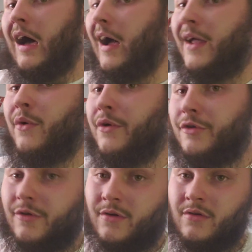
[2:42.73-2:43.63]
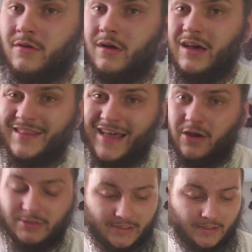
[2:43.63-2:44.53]
I order
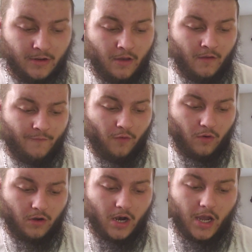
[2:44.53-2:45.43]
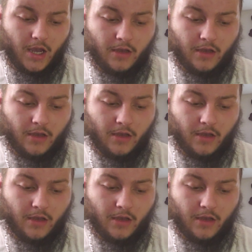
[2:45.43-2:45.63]
1,000 for